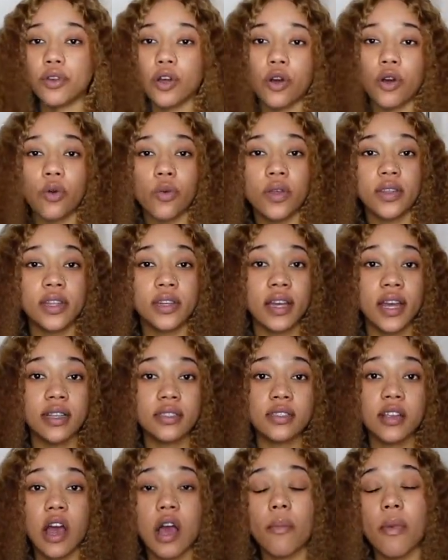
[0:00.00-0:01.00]
know when the
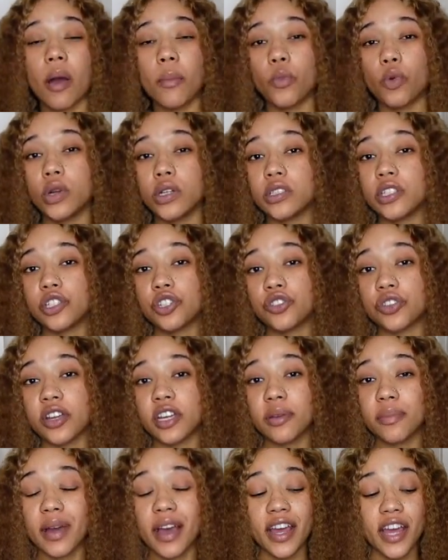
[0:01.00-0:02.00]
next time I'm going to
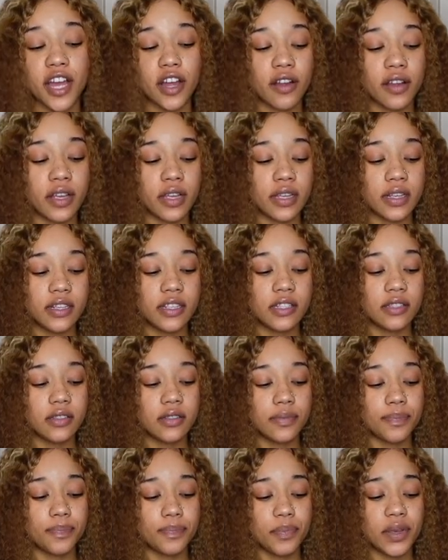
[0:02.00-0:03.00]
straighten my hair
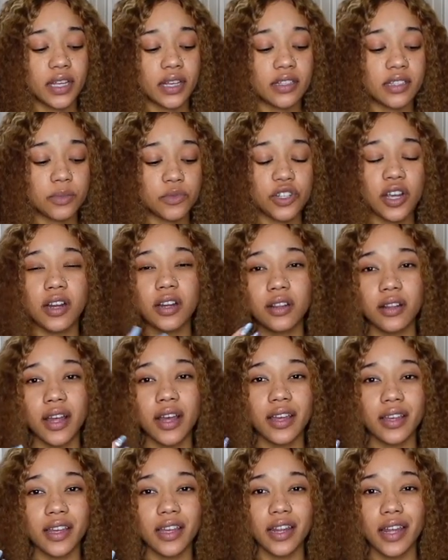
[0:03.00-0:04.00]
is because I'm trying to
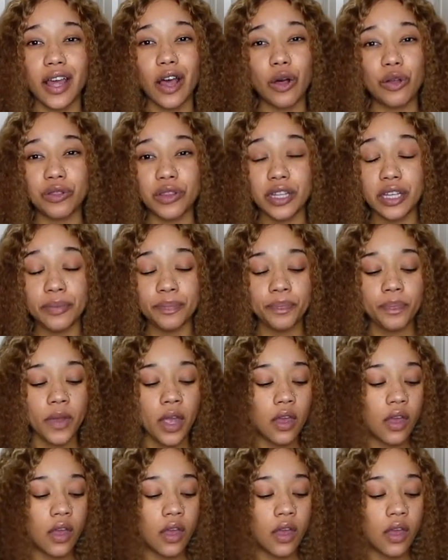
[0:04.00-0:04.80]
like get it healthy.